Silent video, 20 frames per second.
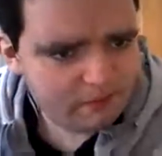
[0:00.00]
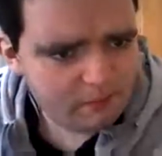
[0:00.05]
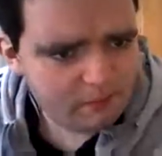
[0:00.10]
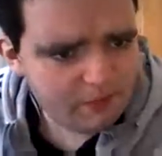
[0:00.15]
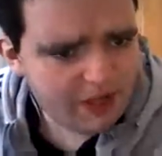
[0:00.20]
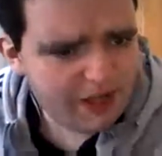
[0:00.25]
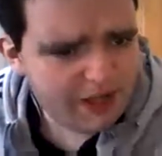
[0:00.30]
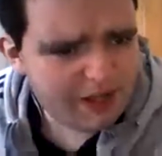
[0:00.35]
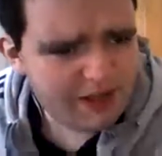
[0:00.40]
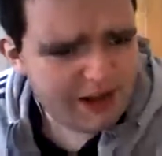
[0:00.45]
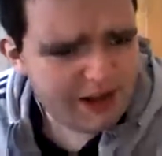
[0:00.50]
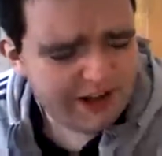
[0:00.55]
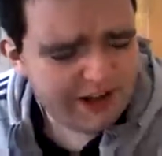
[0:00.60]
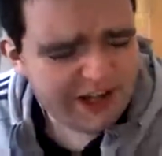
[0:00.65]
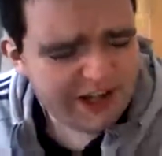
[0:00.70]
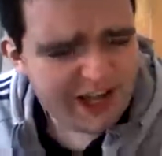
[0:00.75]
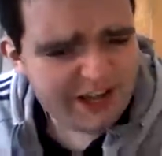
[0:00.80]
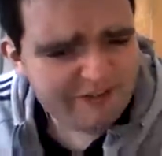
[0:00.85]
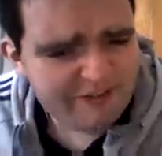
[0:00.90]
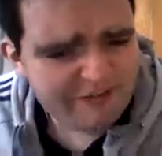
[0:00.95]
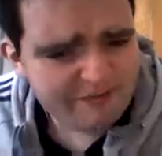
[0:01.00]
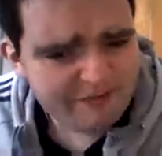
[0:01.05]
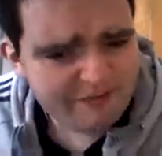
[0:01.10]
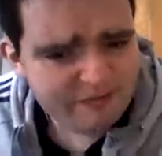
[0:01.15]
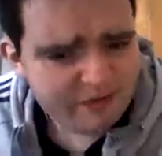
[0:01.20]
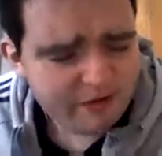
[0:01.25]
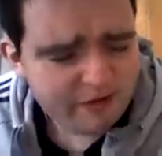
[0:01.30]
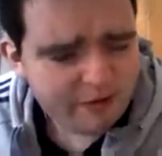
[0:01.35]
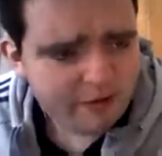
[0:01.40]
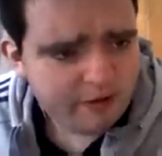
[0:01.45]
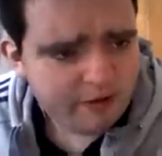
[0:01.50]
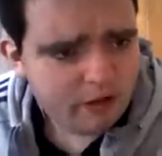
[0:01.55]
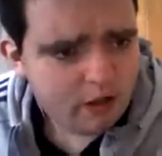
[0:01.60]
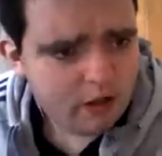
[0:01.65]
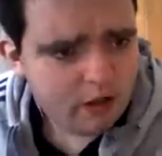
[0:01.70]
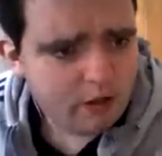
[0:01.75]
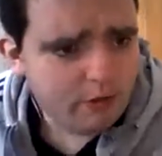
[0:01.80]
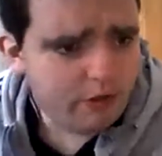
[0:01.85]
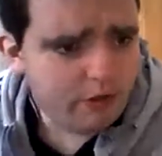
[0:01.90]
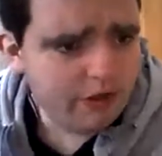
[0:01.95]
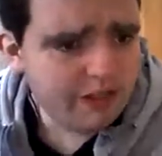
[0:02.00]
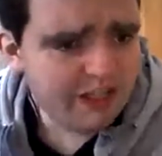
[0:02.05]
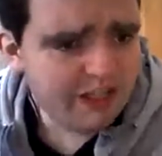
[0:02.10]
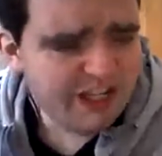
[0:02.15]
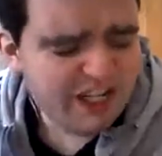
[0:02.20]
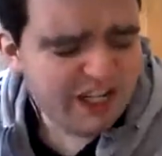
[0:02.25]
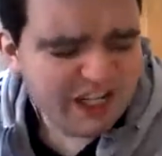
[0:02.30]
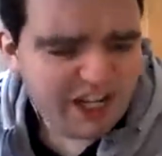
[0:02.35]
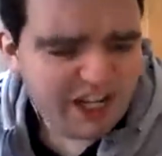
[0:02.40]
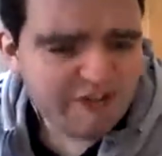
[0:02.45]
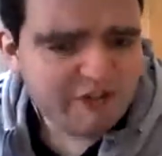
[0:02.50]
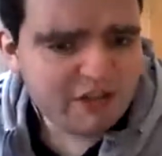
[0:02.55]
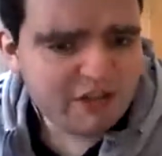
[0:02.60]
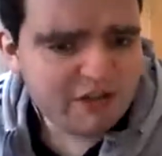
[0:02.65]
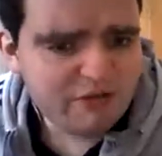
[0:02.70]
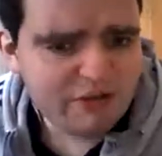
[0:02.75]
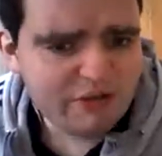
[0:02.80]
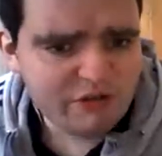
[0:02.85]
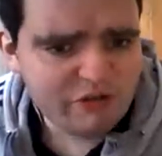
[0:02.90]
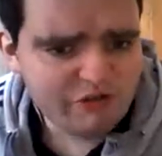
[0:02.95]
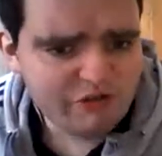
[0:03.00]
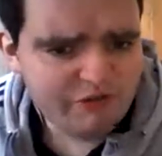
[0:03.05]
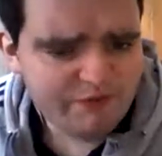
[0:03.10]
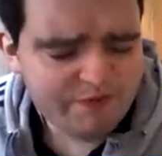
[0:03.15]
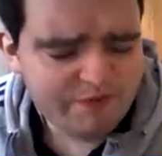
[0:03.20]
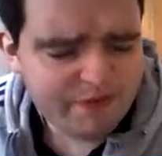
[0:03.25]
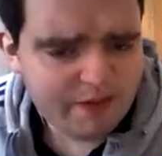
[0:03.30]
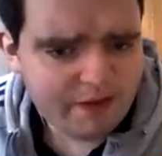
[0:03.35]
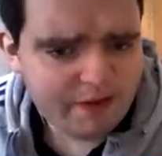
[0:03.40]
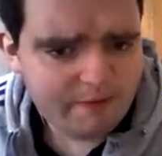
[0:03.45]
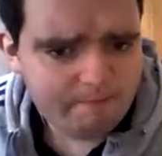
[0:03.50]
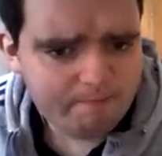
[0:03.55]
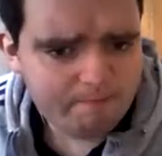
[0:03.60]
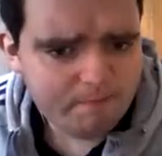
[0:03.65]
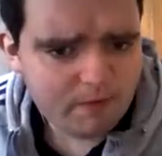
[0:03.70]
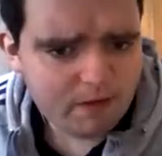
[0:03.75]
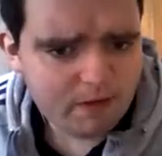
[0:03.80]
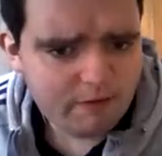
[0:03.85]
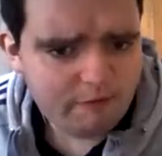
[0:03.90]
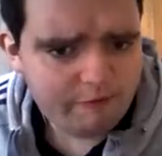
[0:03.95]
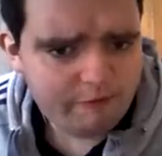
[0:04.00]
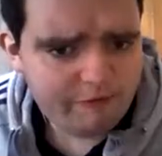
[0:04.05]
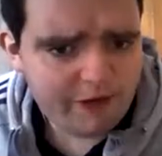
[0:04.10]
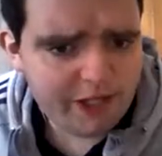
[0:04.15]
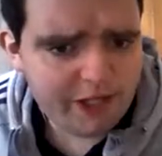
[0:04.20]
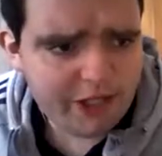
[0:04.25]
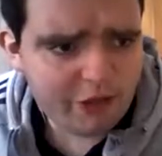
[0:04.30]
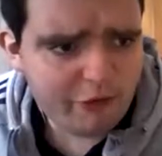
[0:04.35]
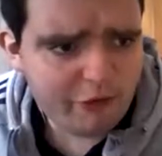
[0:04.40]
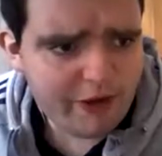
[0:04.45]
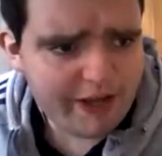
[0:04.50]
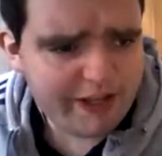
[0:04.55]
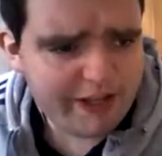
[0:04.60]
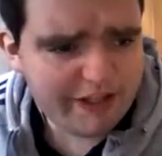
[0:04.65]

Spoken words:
I don't know. One thing I'll have to do is find a way